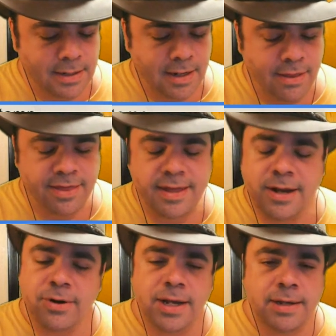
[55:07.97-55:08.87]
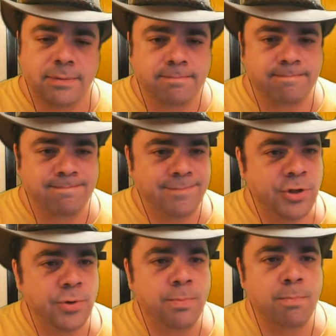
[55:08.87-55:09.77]
in theory,
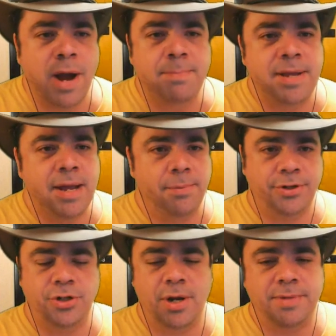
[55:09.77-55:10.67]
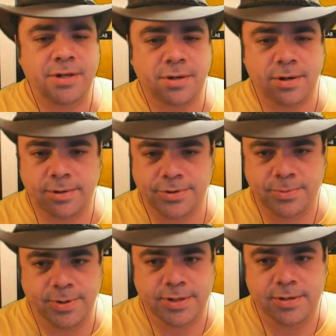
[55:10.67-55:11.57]
you might be able to jump these hurdles
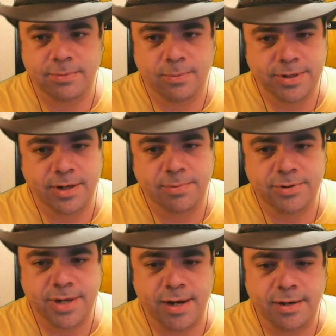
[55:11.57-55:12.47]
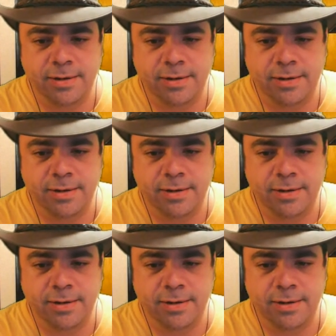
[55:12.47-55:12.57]
once they're presented.